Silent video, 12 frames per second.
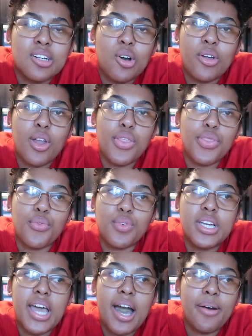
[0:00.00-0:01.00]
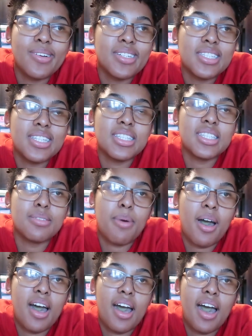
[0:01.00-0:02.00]
going on 3 hours since
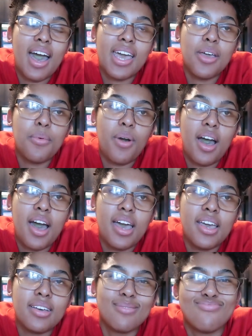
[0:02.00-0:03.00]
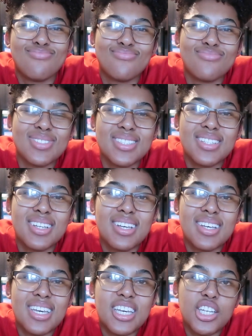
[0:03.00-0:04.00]
my IUI.
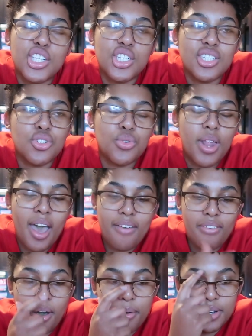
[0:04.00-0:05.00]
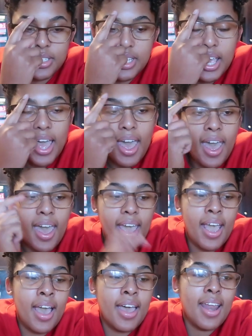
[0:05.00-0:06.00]
Ish 2.5 hours,
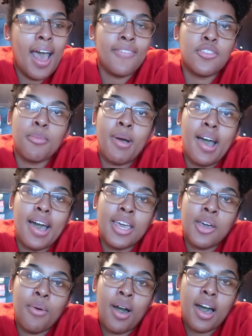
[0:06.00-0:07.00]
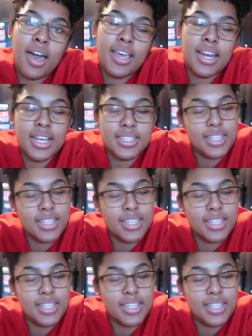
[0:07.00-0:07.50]
and after my IUI and I